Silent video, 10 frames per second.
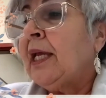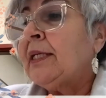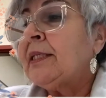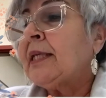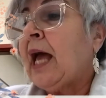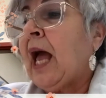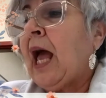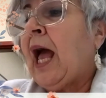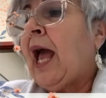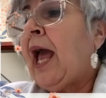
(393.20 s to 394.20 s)
is
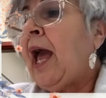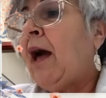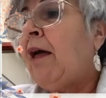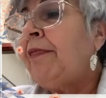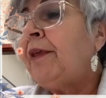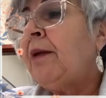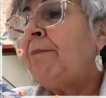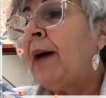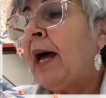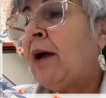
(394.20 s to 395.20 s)
a healthy
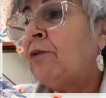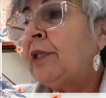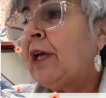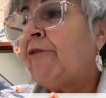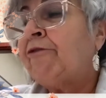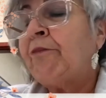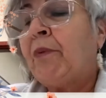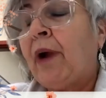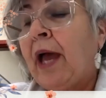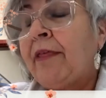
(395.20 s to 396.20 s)
amount of
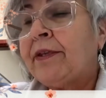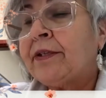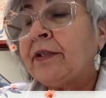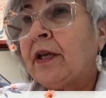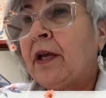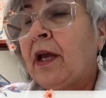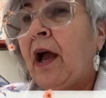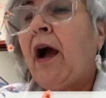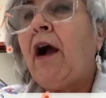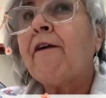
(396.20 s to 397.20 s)
breaths
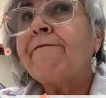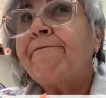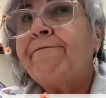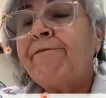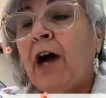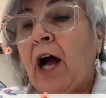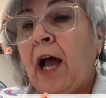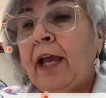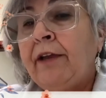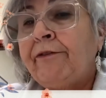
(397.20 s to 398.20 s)
are
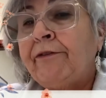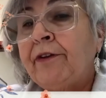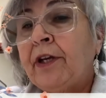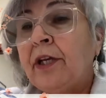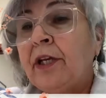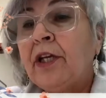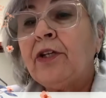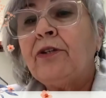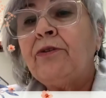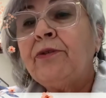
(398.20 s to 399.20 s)
5
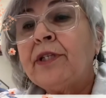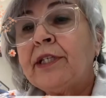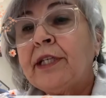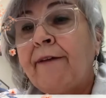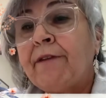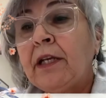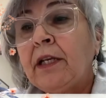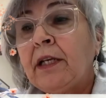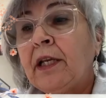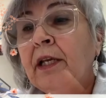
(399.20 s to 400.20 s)
to 7
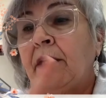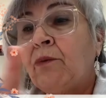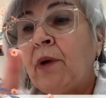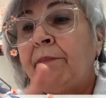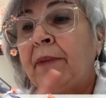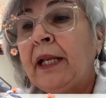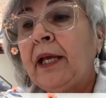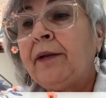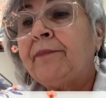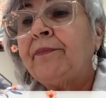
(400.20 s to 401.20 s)
in 1
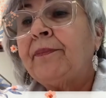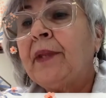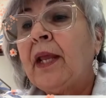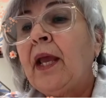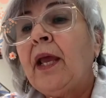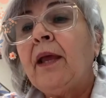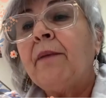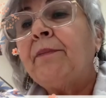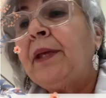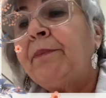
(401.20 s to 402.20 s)
minute.
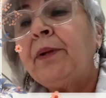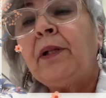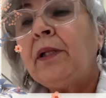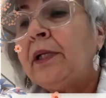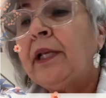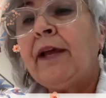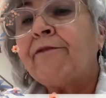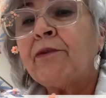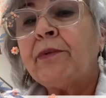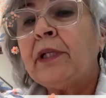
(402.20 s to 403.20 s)
People
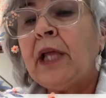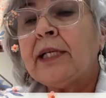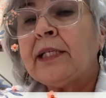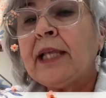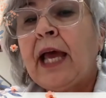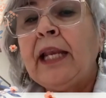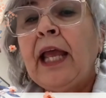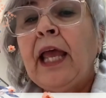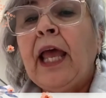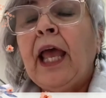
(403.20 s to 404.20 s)
never realize that.
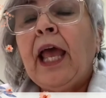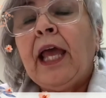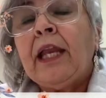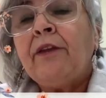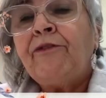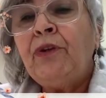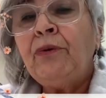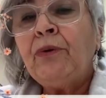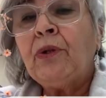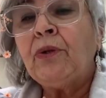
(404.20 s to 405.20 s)
And if
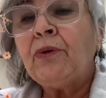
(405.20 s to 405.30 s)
you